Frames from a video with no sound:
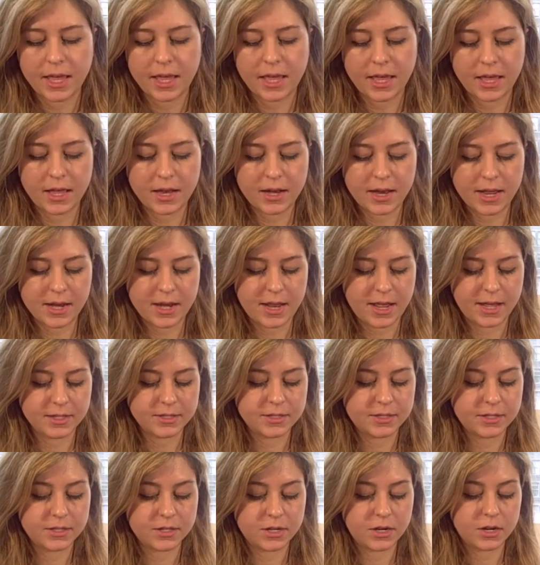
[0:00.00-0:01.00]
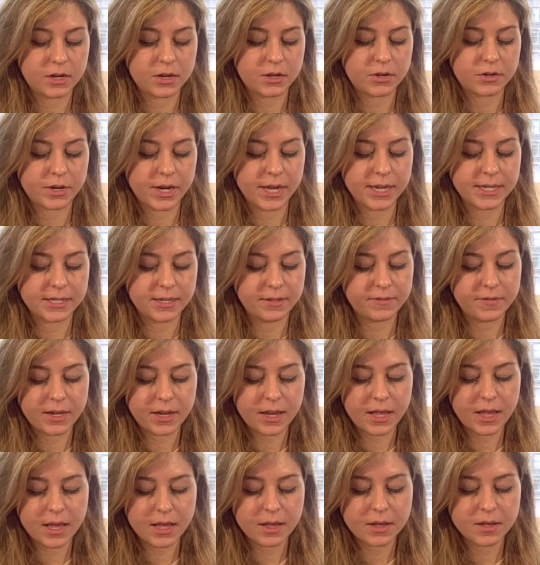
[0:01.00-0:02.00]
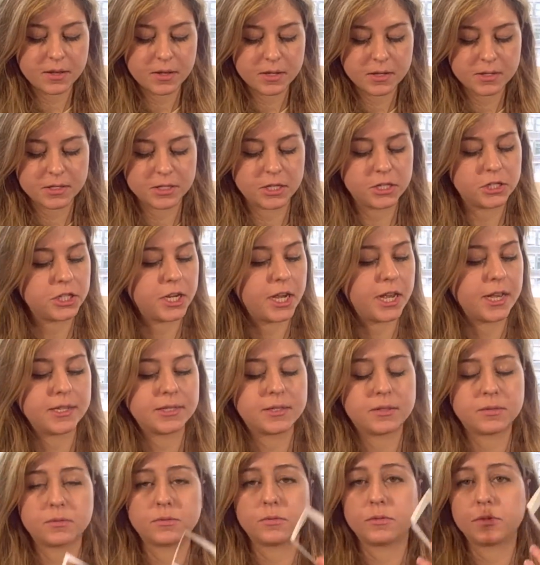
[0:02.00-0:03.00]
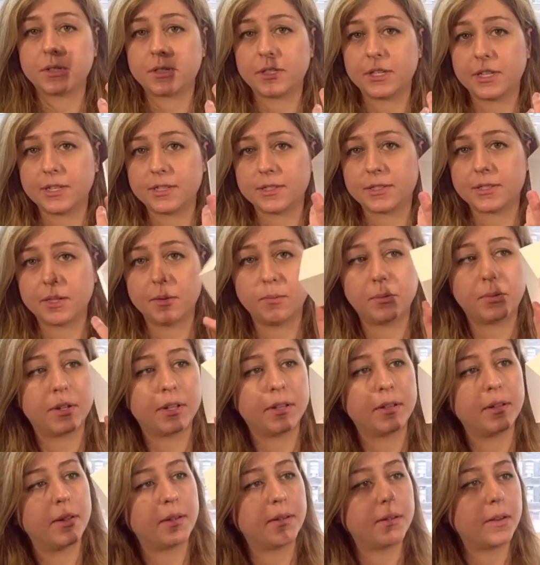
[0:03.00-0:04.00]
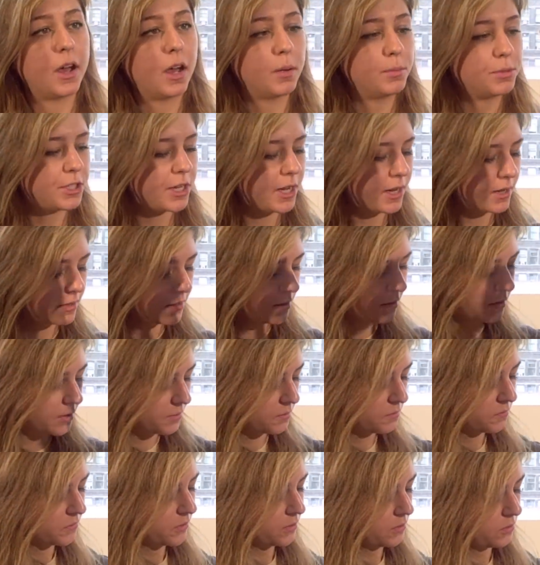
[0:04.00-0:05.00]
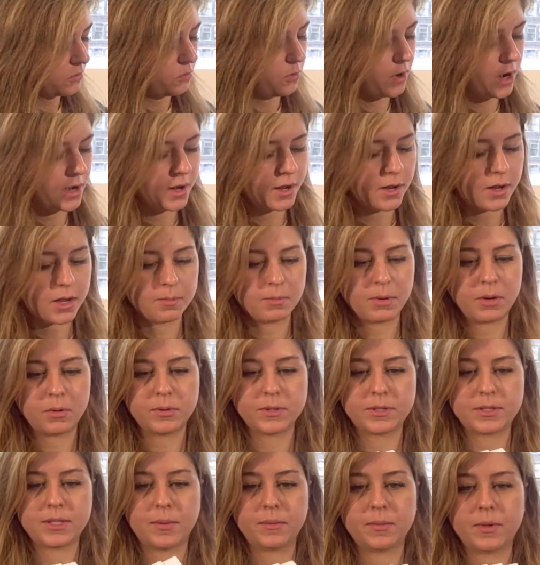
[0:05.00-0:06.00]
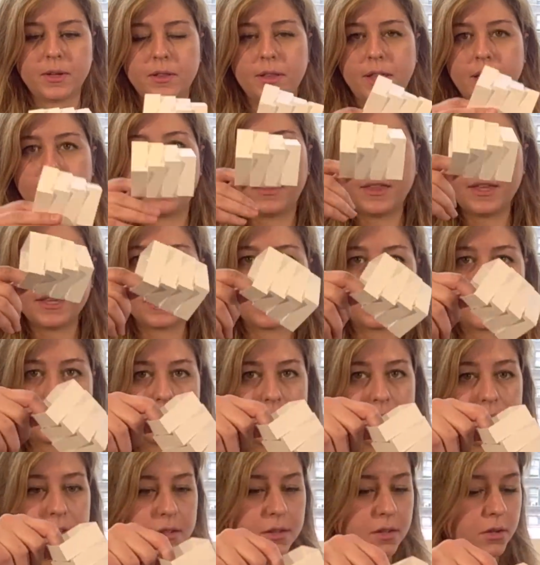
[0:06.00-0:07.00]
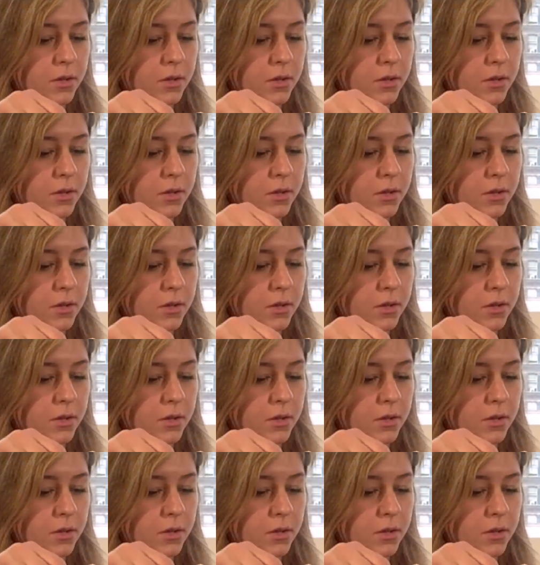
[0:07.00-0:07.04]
It enhances our creativity, such as you see this simple object, why not come up with something like this